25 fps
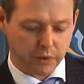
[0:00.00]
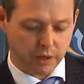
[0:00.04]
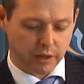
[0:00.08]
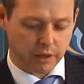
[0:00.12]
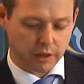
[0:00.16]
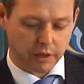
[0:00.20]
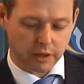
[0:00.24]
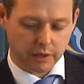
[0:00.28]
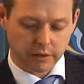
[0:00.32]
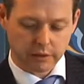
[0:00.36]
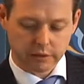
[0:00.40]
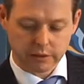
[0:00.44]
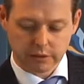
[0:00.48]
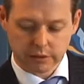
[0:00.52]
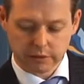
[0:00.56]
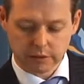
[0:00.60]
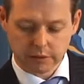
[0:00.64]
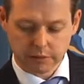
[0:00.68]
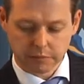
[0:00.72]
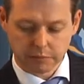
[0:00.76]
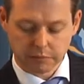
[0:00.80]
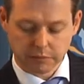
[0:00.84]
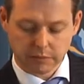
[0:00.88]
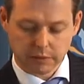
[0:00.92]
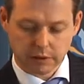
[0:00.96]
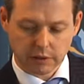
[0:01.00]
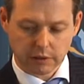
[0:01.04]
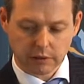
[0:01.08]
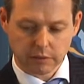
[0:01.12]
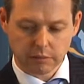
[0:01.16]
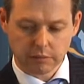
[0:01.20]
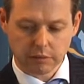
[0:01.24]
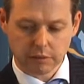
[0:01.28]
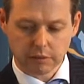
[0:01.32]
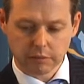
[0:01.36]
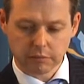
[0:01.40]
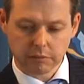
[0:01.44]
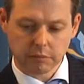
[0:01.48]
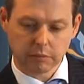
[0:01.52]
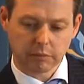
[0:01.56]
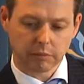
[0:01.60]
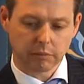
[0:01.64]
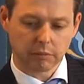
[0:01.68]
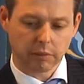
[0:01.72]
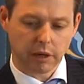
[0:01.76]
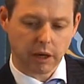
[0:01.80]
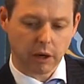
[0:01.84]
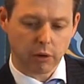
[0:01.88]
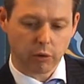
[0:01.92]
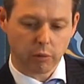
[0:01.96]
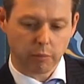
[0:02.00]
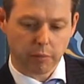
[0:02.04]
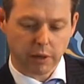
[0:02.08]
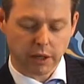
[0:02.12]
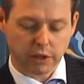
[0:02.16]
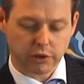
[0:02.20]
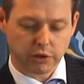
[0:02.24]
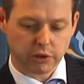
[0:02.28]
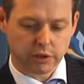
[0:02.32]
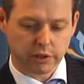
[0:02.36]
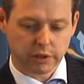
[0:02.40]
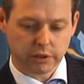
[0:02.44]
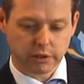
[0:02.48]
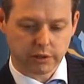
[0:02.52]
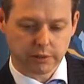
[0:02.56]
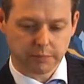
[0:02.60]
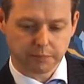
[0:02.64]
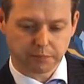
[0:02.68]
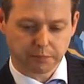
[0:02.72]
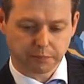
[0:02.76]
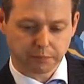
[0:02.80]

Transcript: And our budget